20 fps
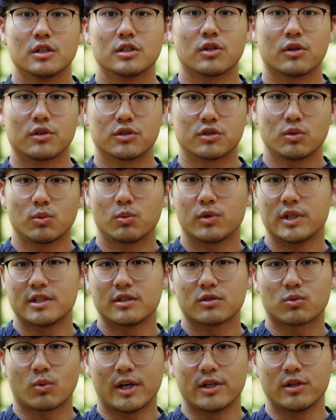So there's two
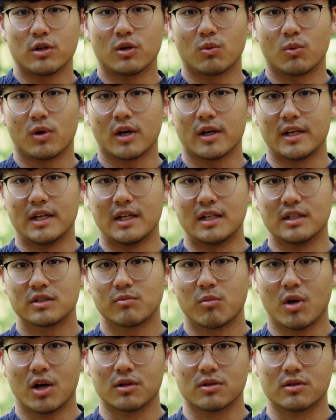reasons why you don't want a
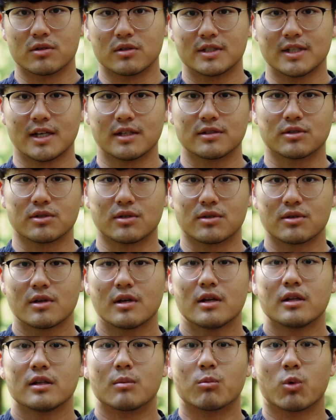smaller sensor.
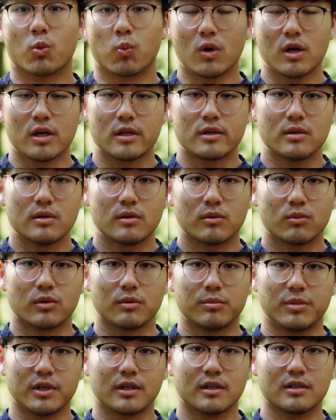Number one
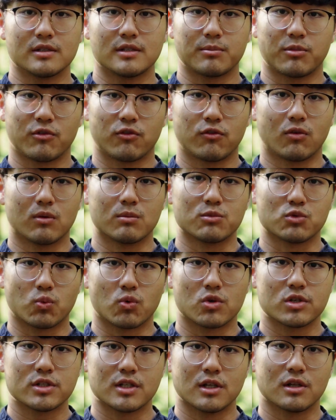would because it performs
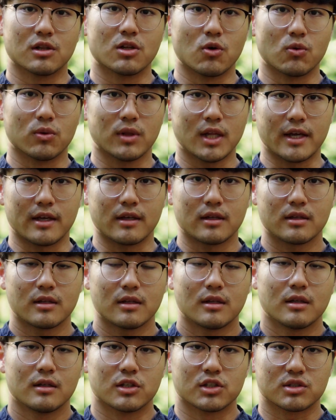worse in low light.
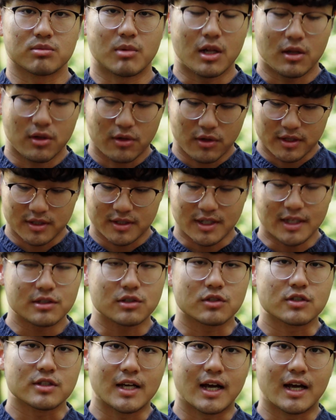The smaller the
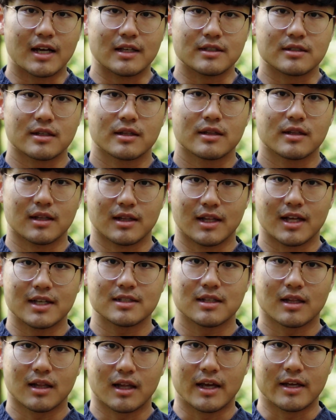sensor size, the
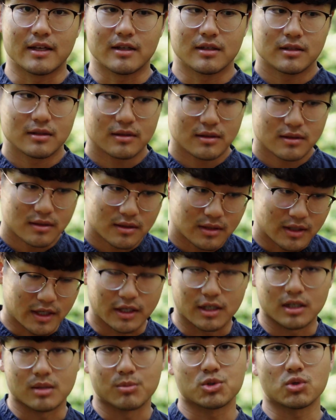less light
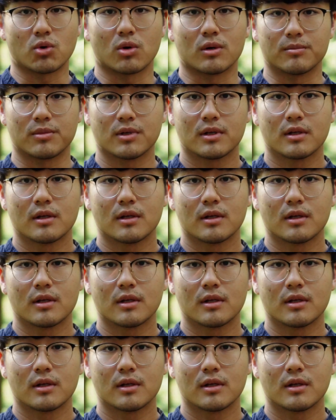it can absorb.